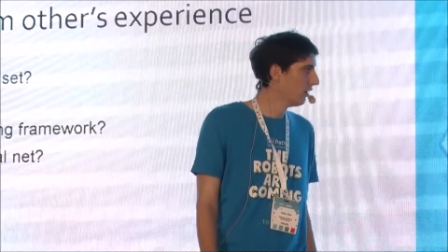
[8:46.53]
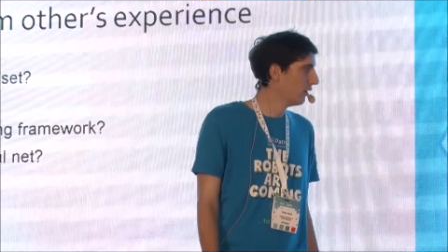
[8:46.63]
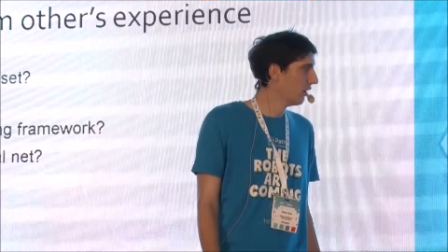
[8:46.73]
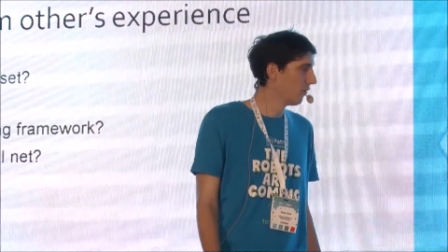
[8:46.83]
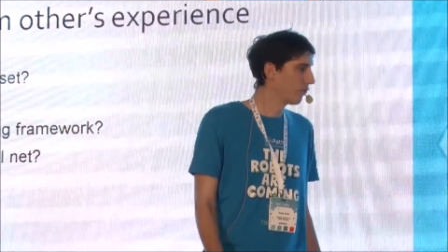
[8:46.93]

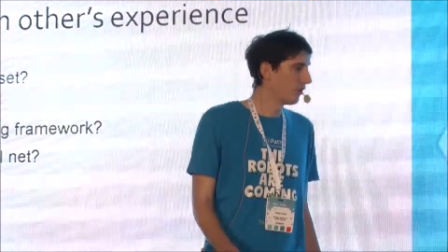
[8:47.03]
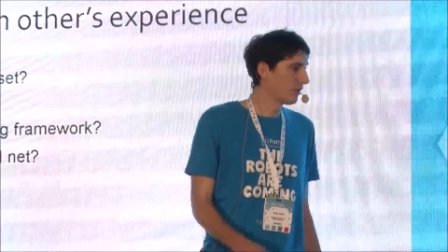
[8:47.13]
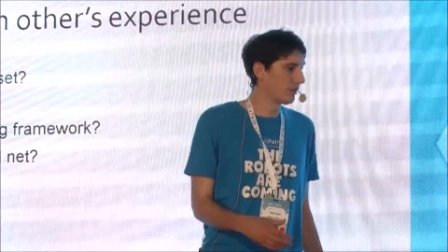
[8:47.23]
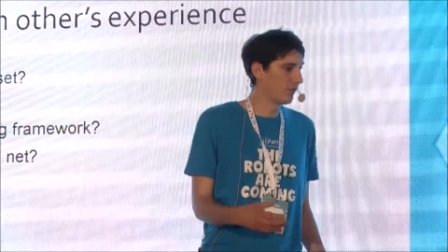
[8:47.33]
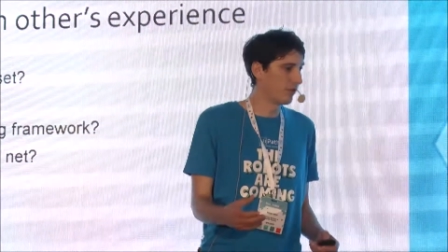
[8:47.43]
Of
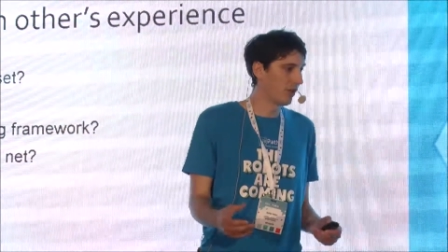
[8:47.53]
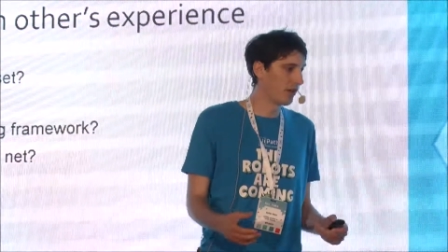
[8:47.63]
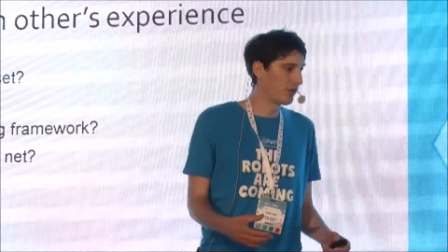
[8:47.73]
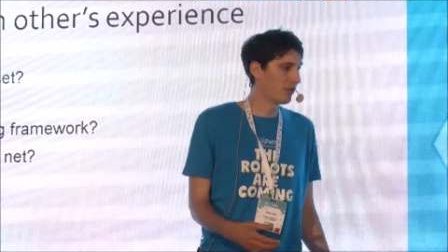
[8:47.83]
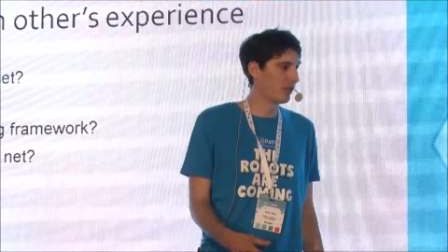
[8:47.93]
course, if you are
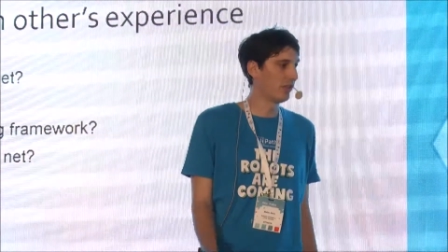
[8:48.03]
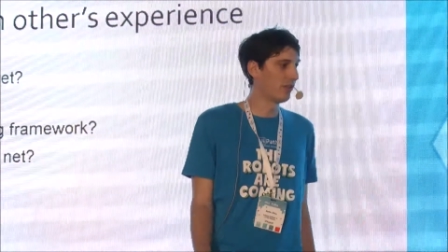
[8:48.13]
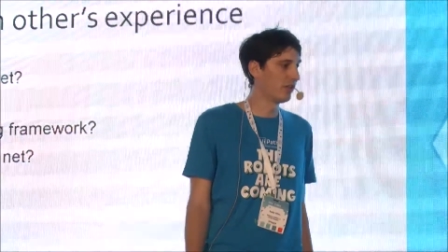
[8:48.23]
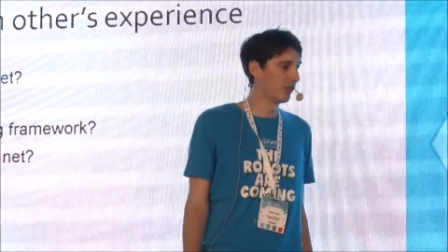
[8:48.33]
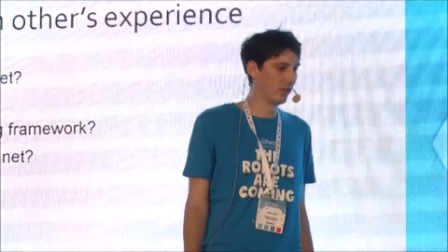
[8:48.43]
adjusting
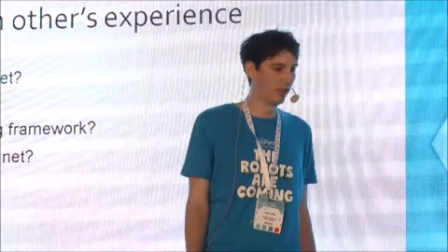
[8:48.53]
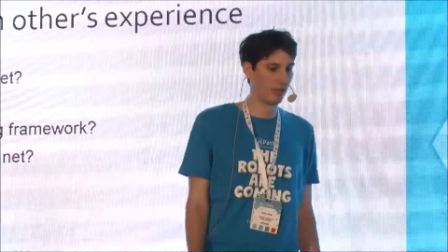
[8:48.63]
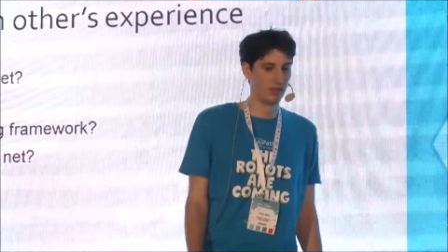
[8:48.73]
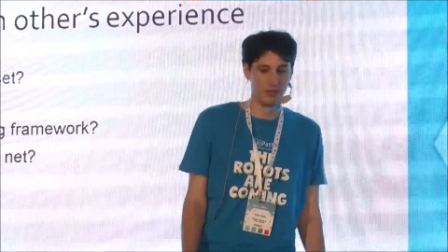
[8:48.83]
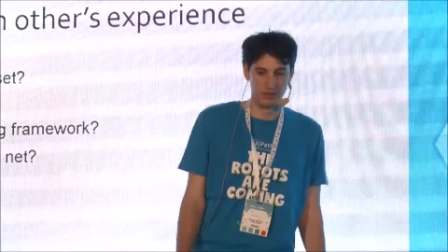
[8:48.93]
your